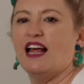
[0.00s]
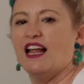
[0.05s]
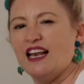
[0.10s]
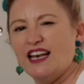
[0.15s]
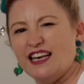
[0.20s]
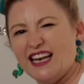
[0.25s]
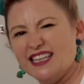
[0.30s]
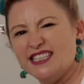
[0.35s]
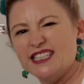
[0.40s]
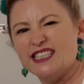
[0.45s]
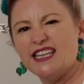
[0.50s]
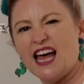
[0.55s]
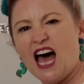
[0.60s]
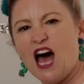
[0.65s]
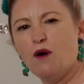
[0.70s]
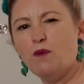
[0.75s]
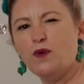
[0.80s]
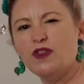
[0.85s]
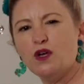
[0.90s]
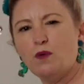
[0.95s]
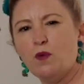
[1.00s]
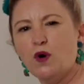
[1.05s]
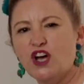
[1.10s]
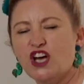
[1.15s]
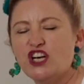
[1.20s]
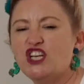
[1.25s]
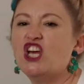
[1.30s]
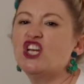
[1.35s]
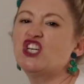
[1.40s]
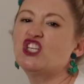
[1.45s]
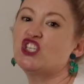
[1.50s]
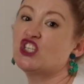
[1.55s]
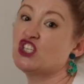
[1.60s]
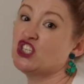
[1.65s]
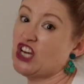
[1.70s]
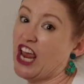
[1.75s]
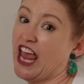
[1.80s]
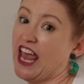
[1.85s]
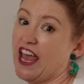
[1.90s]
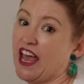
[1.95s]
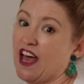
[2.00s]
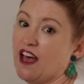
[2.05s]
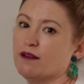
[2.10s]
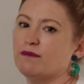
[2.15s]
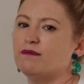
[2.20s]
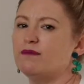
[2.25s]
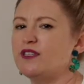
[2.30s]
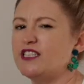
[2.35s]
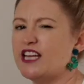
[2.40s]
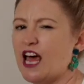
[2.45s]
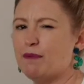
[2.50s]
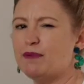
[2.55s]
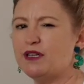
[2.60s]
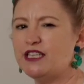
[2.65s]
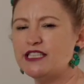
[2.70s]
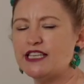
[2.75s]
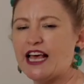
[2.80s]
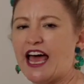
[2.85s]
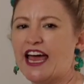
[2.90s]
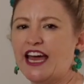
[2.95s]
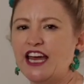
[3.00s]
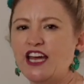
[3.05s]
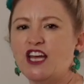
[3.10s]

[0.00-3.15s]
Let's start with the word share. Tap and say